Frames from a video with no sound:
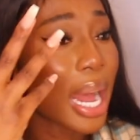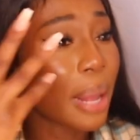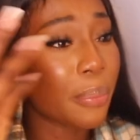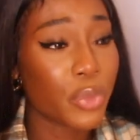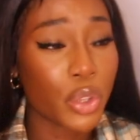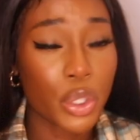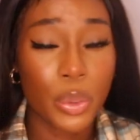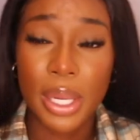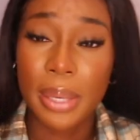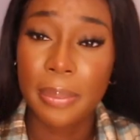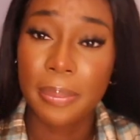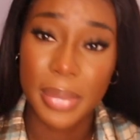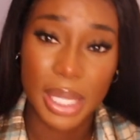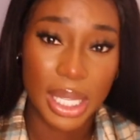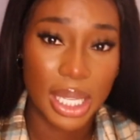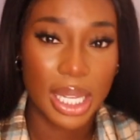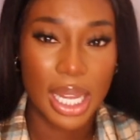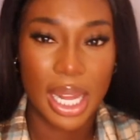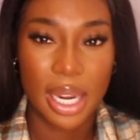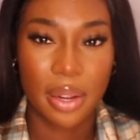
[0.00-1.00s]
I'm doing
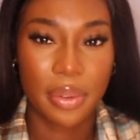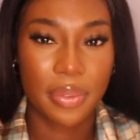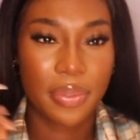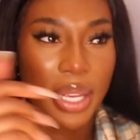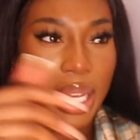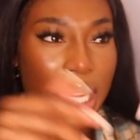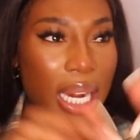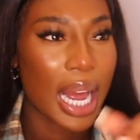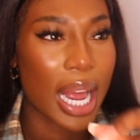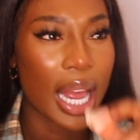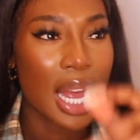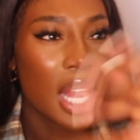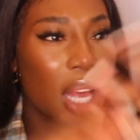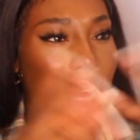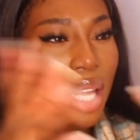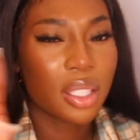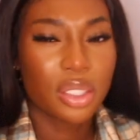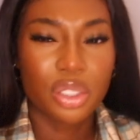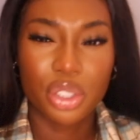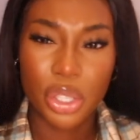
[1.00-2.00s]
me kind of thing. Like,
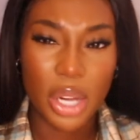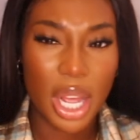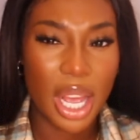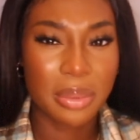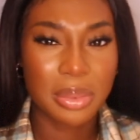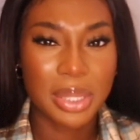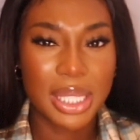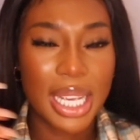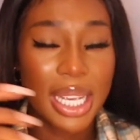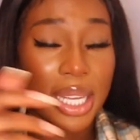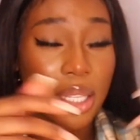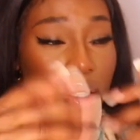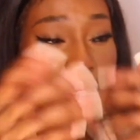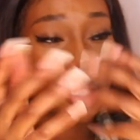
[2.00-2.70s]
do you know what I'm saying?